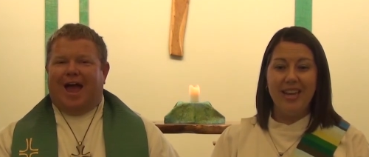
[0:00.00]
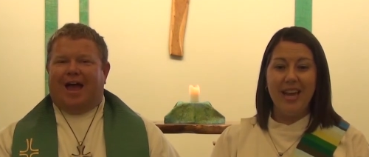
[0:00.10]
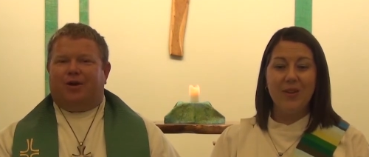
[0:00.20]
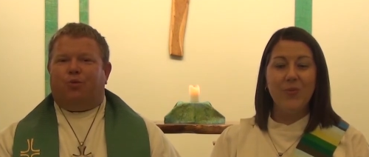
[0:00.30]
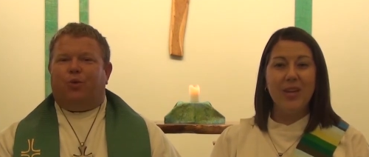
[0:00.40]

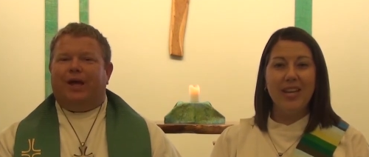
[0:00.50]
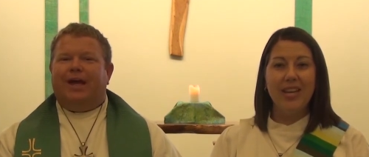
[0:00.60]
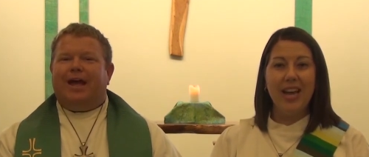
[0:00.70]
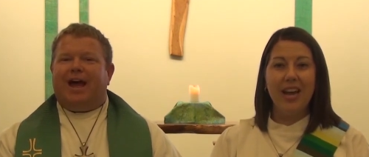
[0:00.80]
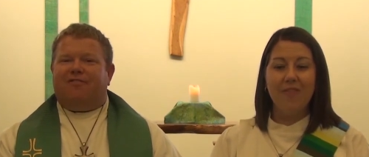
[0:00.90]
Speaker 1: and
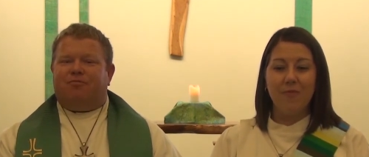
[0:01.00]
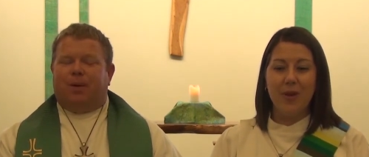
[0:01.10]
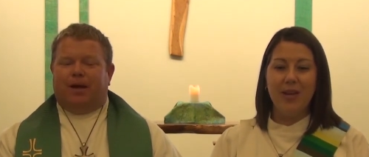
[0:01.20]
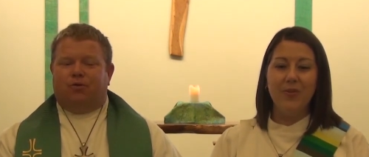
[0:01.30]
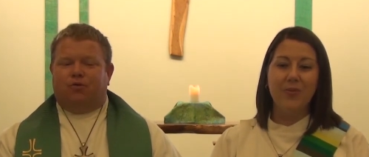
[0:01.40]
we have
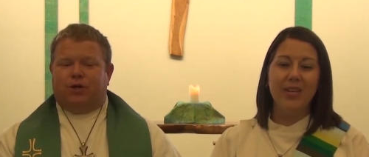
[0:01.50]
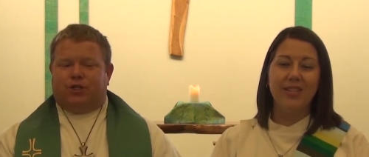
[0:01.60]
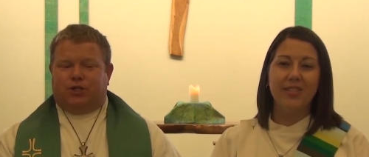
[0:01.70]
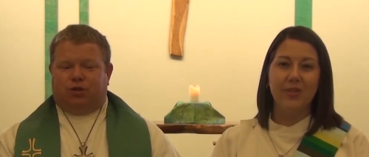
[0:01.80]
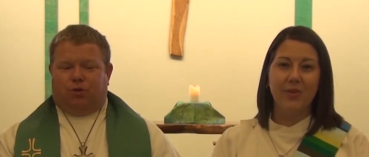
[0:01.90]
been
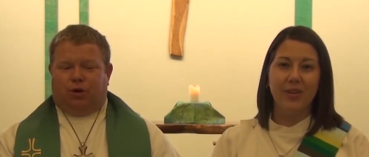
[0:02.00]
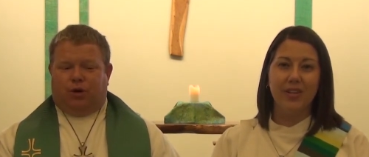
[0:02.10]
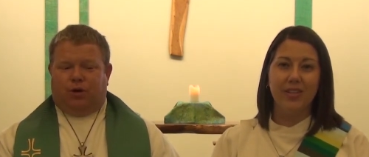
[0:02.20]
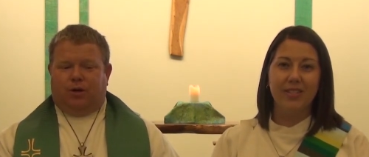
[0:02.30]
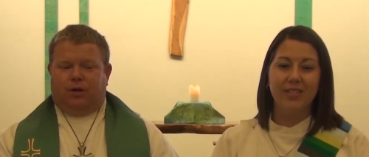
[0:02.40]

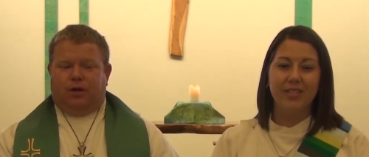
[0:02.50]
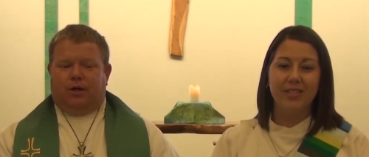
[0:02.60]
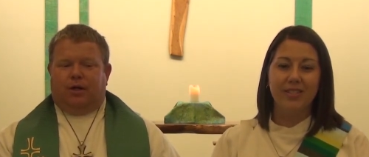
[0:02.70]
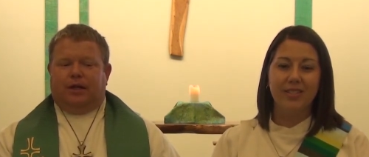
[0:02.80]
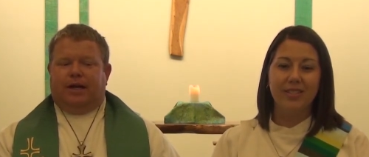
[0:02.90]
restored.
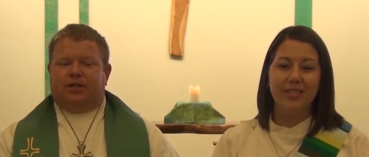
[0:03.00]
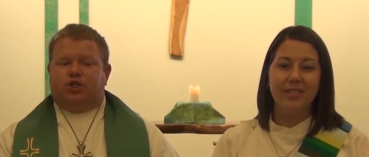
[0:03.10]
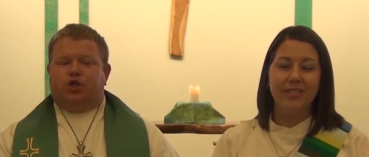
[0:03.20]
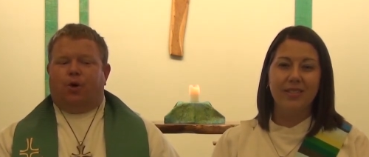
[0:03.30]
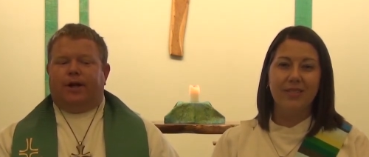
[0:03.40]
Let
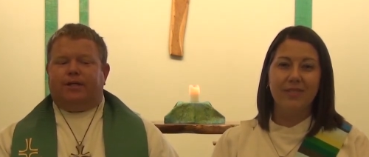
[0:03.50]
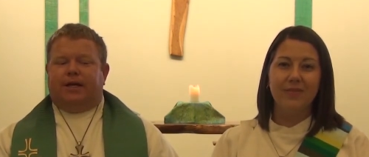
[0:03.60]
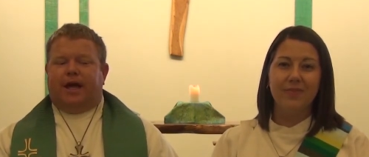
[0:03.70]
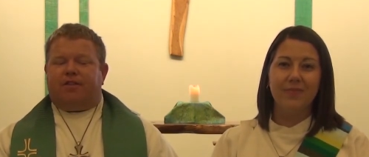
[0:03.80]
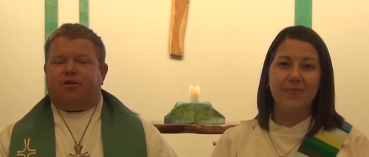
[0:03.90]
us join
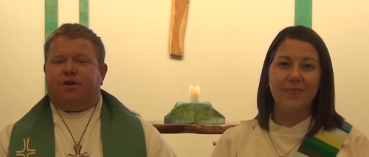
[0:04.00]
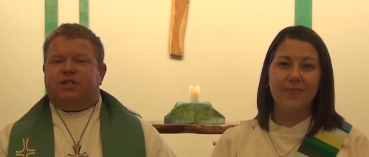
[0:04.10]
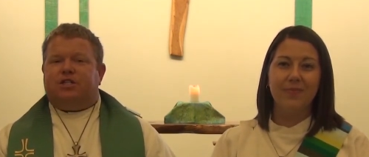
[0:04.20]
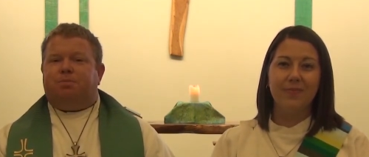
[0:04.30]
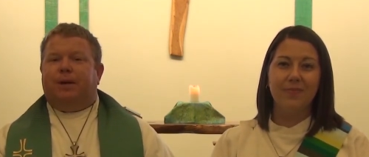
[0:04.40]
together
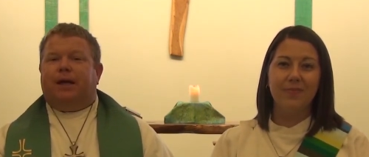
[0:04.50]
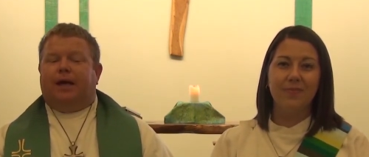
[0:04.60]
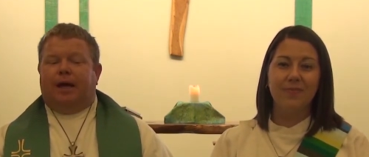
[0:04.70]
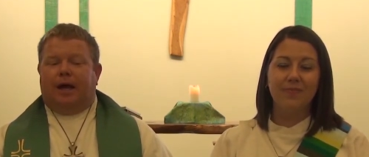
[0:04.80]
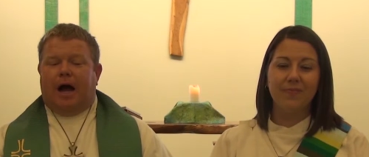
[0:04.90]
in
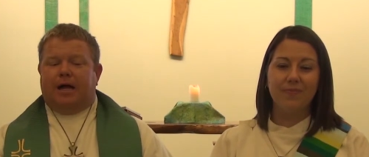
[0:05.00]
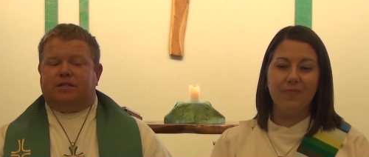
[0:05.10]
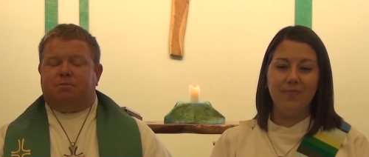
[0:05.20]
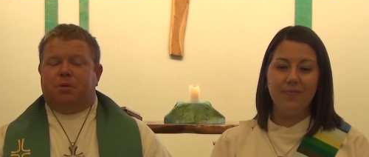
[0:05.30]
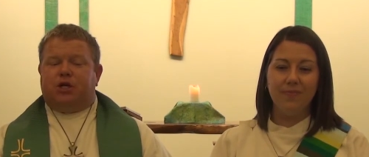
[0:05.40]
speaking
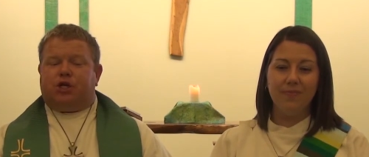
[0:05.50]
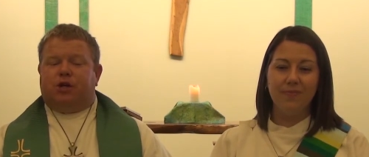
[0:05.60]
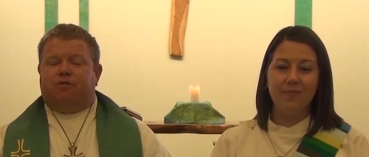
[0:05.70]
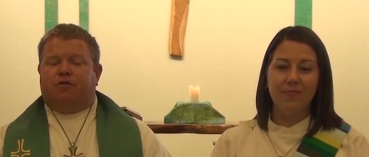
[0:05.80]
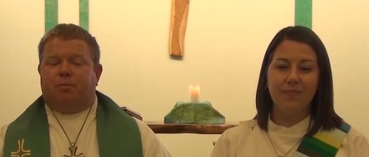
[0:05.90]
God's
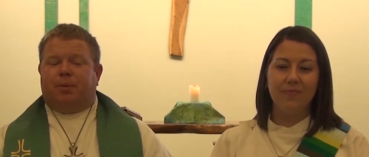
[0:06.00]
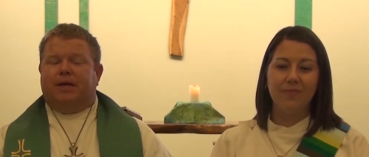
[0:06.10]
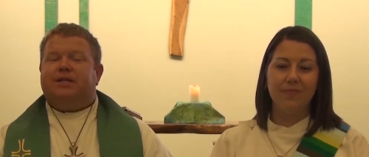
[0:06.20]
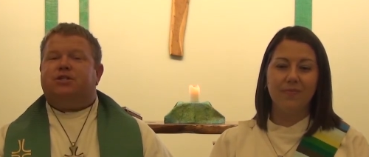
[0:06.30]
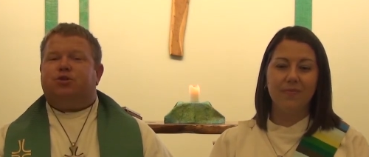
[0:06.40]
mission for
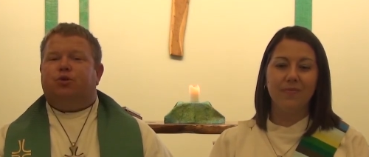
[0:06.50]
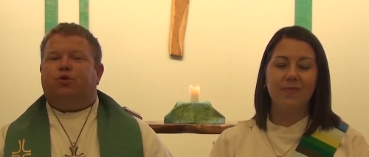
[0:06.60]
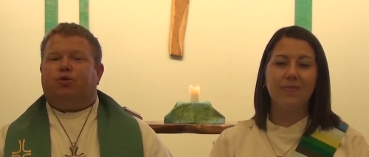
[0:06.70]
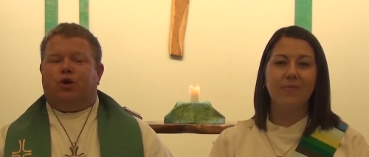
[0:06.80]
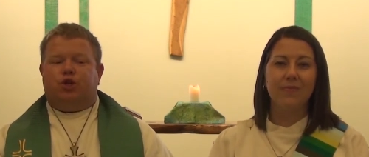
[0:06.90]
Peace
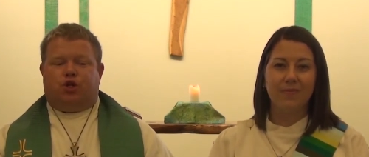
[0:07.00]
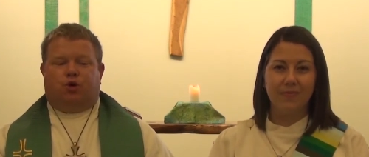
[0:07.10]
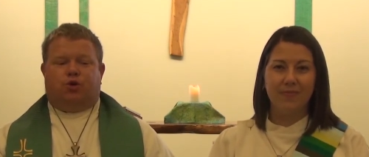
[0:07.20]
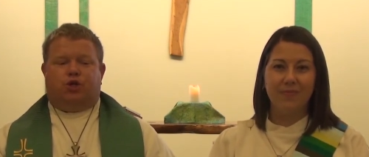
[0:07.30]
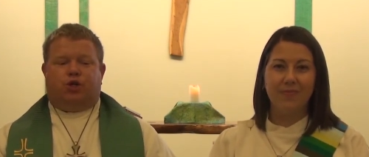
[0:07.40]
Lutheran
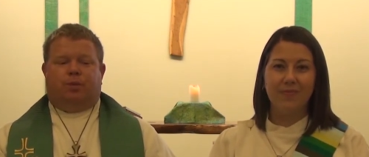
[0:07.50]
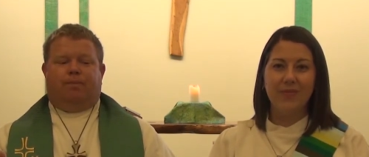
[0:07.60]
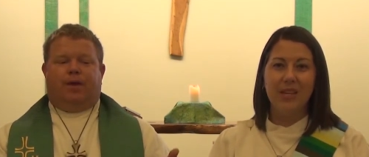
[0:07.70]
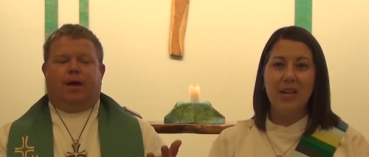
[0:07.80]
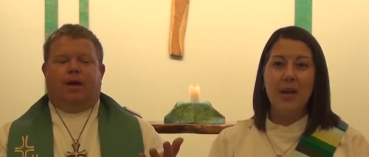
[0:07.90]
Church.
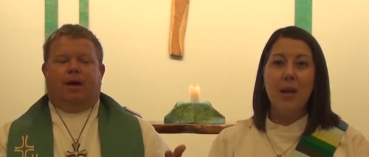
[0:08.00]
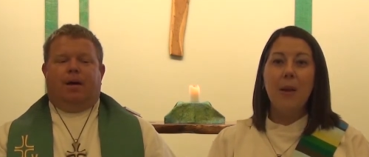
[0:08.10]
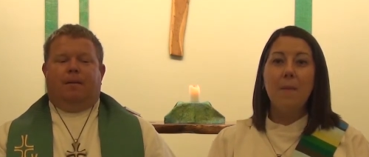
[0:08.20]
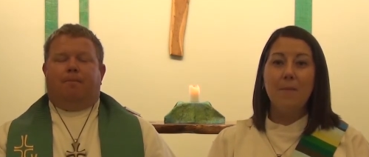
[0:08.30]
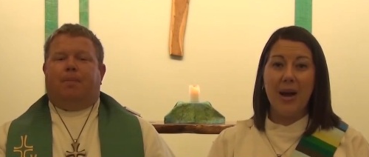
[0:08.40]

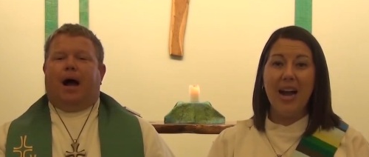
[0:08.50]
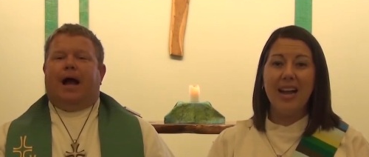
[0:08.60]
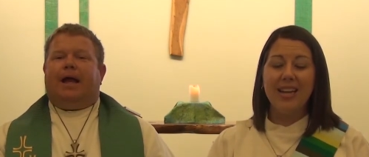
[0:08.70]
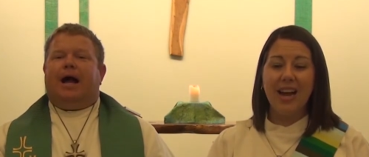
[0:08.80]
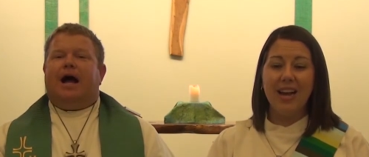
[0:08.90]

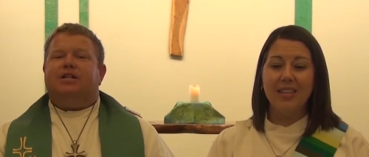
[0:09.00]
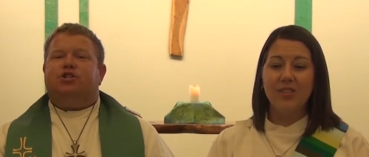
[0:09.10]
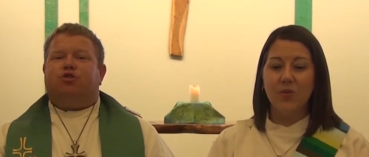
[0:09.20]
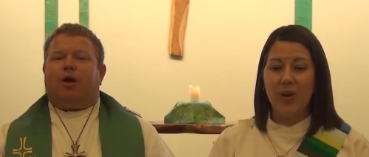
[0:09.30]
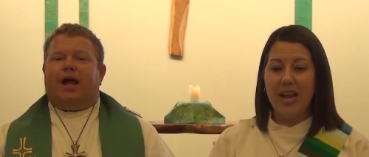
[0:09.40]
By
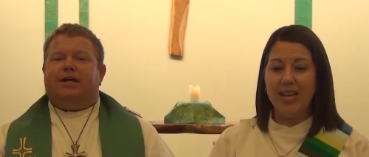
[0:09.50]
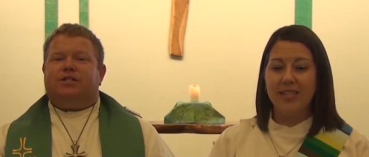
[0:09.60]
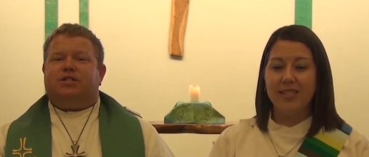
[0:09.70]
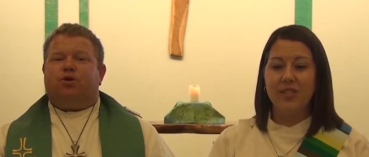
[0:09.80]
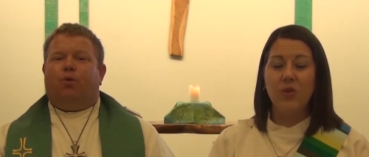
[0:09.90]
God's
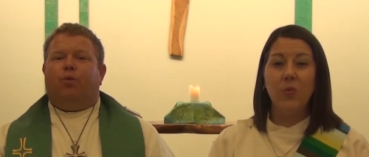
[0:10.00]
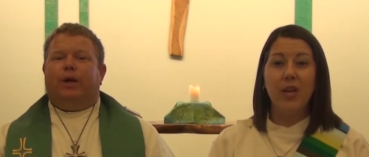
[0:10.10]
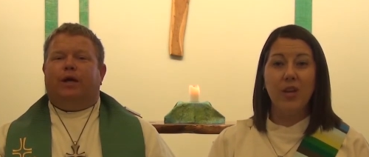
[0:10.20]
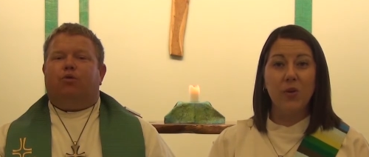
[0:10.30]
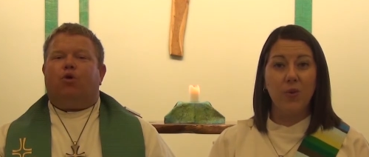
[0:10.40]
grace,
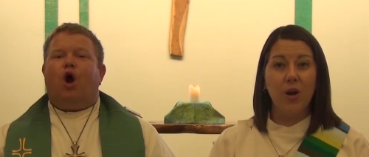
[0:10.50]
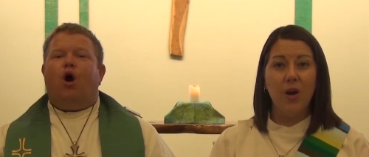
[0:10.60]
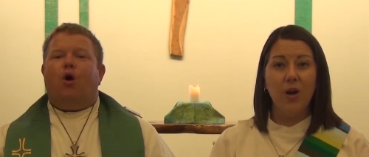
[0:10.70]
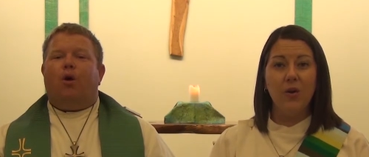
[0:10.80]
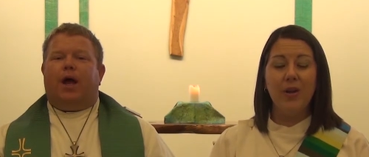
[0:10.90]
we
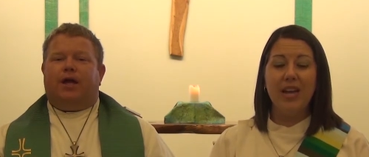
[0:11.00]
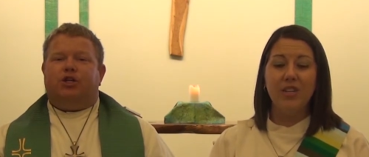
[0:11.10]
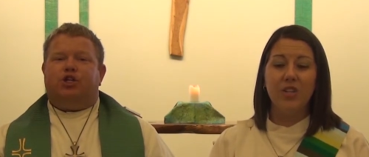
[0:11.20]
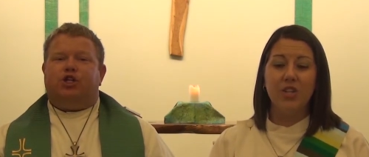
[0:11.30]
grow and